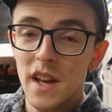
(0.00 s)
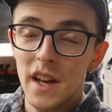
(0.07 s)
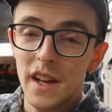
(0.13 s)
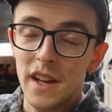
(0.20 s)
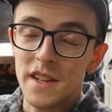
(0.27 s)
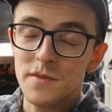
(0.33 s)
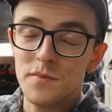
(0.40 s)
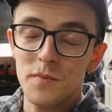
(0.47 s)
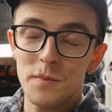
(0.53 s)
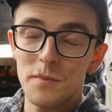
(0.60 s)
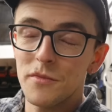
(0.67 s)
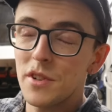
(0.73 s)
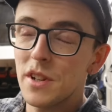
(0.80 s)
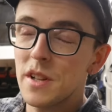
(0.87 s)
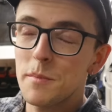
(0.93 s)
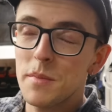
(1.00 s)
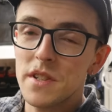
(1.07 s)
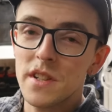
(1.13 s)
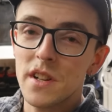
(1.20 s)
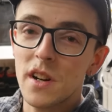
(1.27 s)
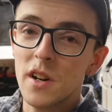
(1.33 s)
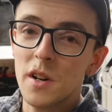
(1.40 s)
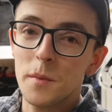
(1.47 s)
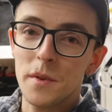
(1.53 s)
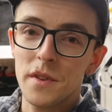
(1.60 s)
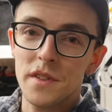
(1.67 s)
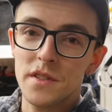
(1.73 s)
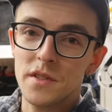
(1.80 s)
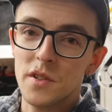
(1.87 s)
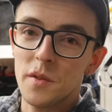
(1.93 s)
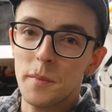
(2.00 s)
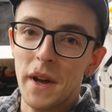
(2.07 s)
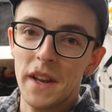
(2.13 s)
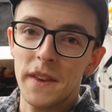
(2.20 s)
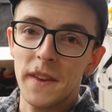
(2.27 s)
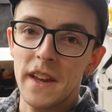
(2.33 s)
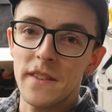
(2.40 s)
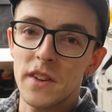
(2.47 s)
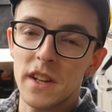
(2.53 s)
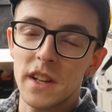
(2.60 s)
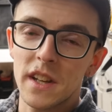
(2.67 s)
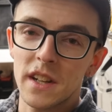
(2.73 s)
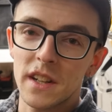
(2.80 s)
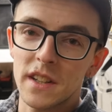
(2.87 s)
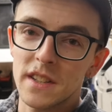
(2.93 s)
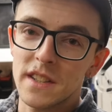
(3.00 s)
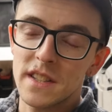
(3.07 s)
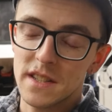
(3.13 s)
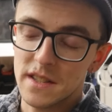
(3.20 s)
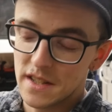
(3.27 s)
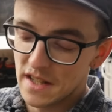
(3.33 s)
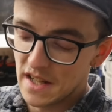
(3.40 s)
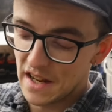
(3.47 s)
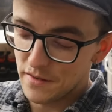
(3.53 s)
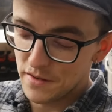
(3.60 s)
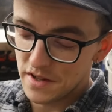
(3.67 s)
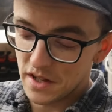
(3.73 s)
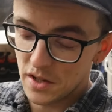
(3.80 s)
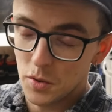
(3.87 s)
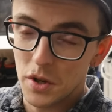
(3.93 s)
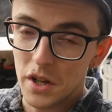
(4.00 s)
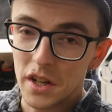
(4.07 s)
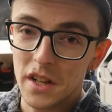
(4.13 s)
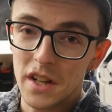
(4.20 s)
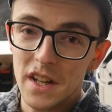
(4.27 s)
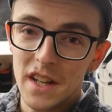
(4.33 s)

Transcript: It's really bizarre with the sort of pandemic and everything going